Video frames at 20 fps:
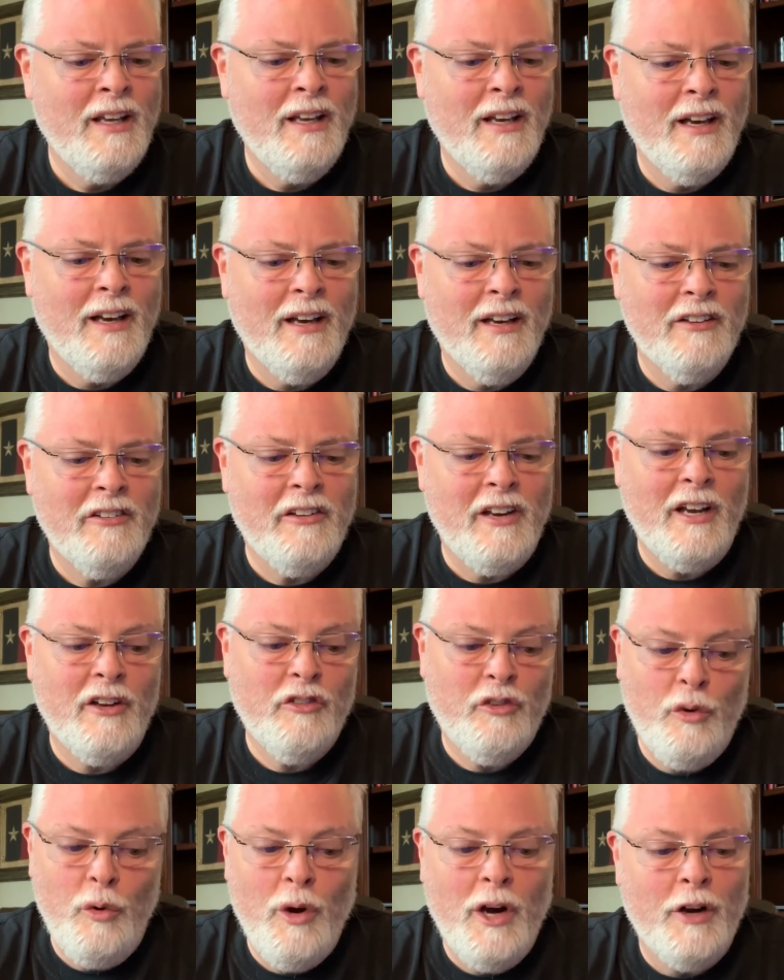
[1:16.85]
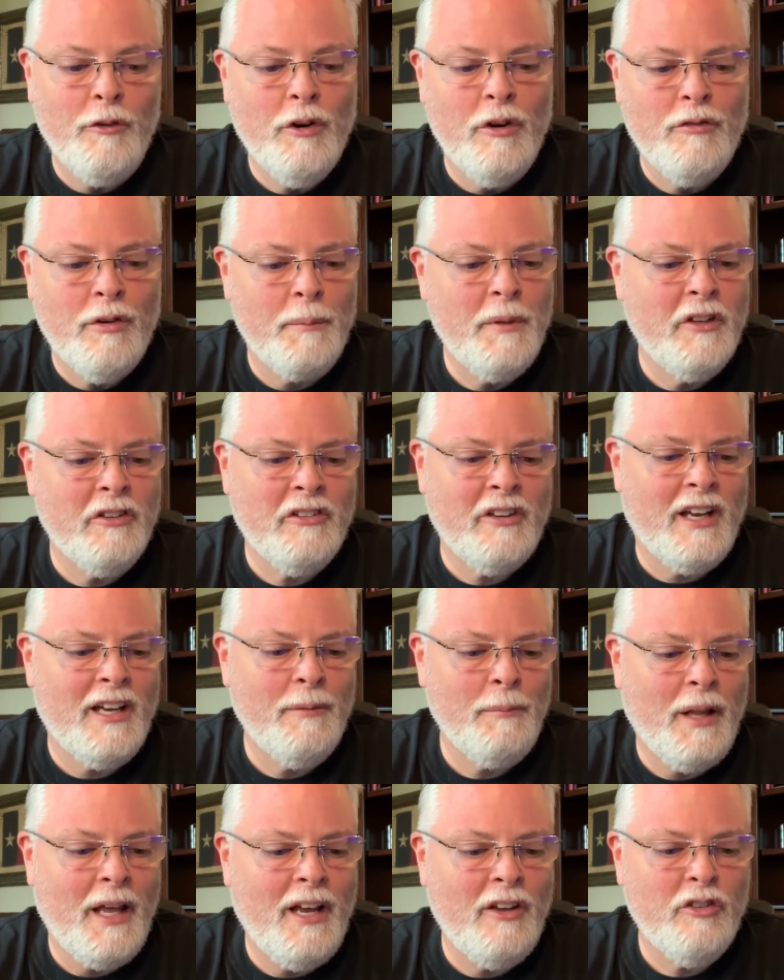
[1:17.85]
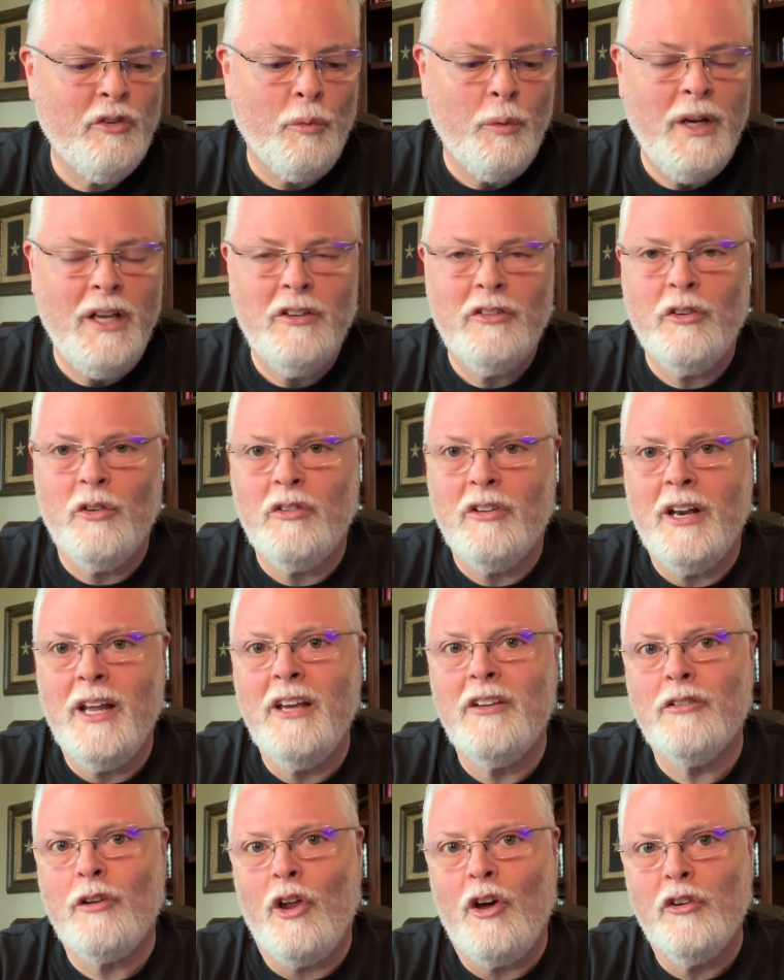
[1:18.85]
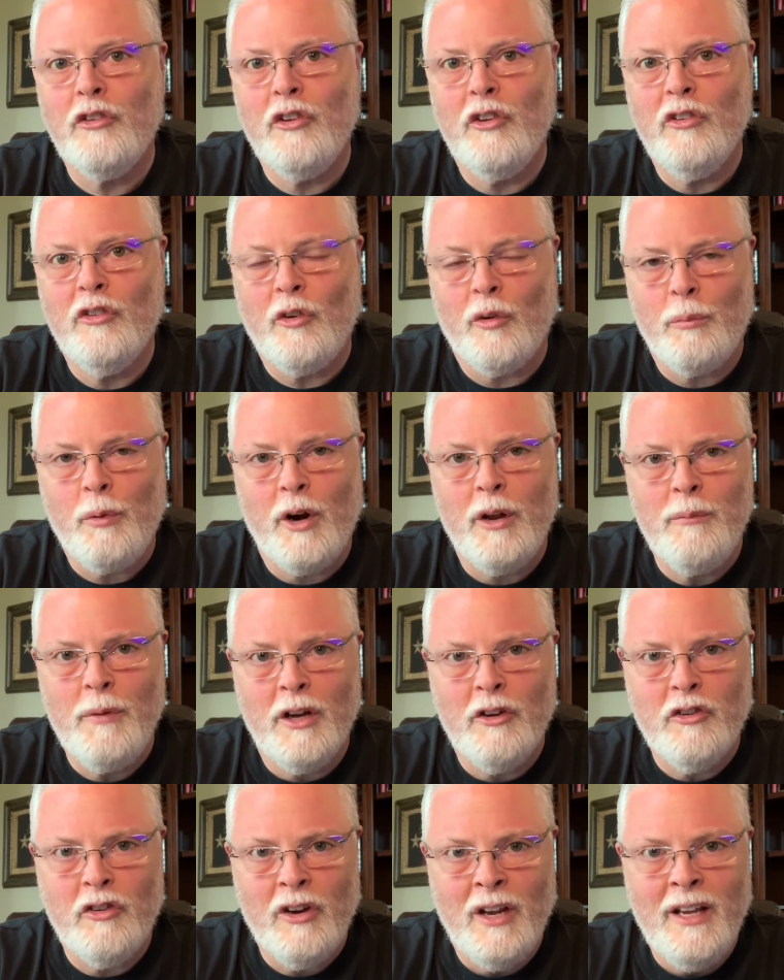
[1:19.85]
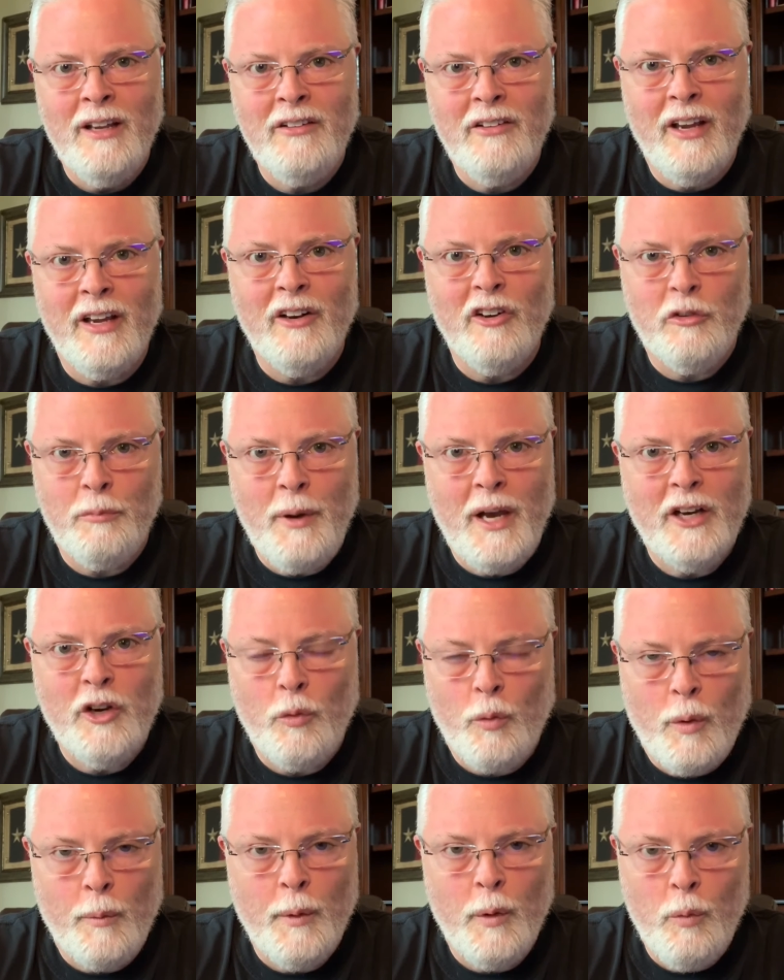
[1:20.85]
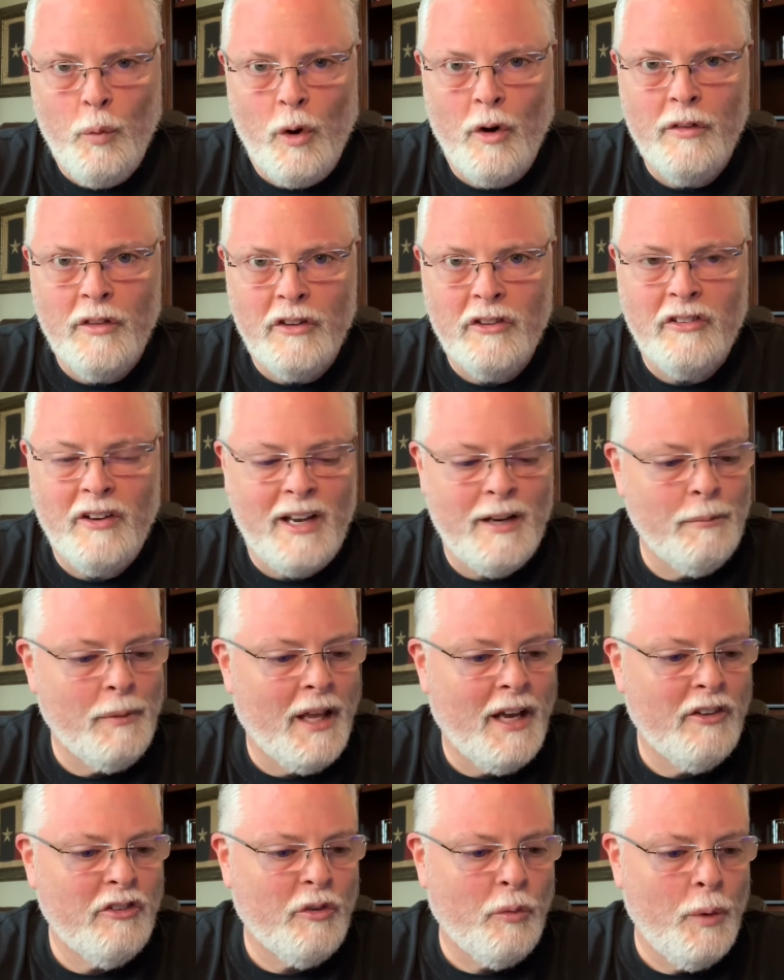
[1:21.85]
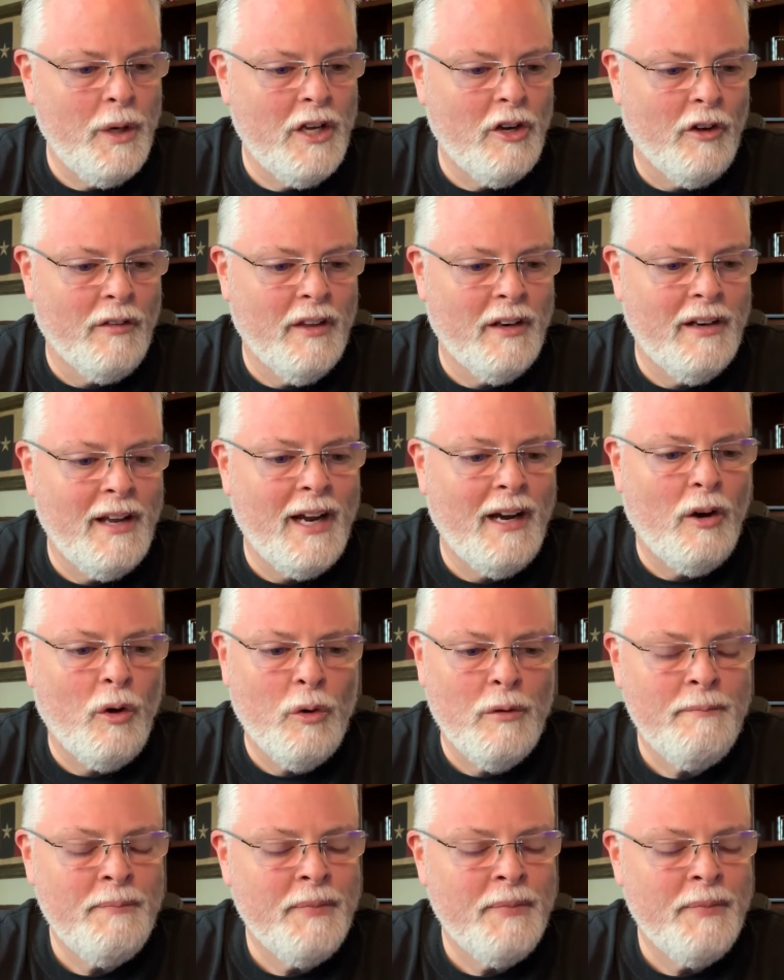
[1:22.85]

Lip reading: It's down 200 from this time last week, so today's losses are pretty much taking us back to where we were this time last week on the Dow.